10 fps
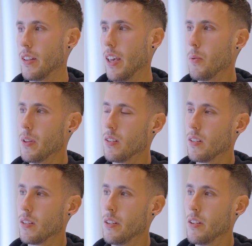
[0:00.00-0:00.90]
They will
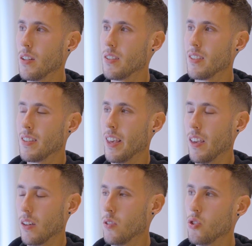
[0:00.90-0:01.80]
not
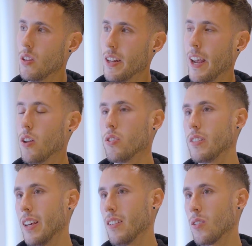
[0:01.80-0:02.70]
take, usually they don't
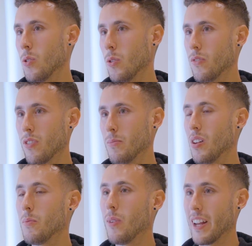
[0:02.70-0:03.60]
take the code from
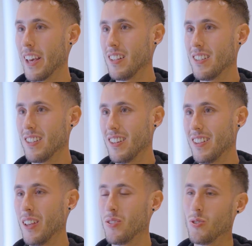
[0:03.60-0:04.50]
somebody else.
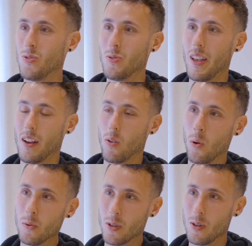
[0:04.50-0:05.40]
They just do their
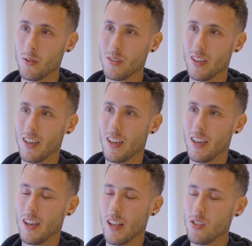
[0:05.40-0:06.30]
own code,
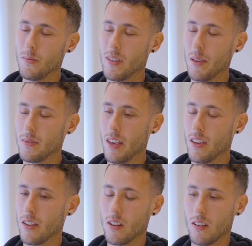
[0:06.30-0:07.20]
and sometimes they
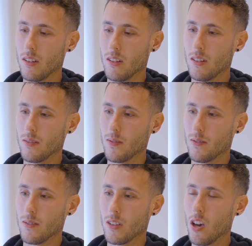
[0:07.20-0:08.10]
can
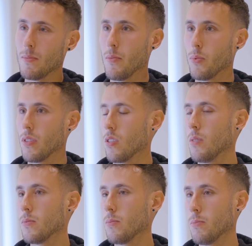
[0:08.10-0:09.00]
come up with
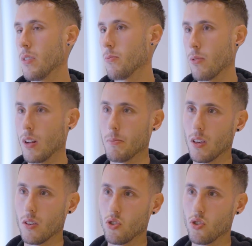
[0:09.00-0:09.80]
some really big